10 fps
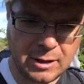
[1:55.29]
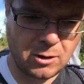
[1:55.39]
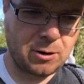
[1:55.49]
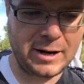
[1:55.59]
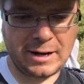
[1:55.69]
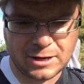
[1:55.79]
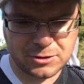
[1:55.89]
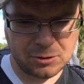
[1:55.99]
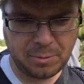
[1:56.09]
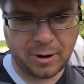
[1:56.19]
or any
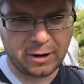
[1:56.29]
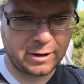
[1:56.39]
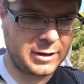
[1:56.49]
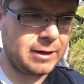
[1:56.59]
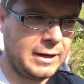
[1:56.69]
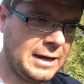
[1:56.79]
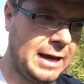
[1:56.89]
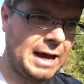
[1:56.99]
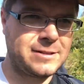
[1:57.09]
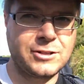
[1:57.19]
national park.
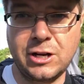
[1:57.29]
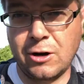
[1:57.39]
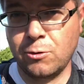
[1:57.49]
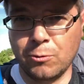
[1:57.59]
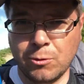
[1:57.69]
As a general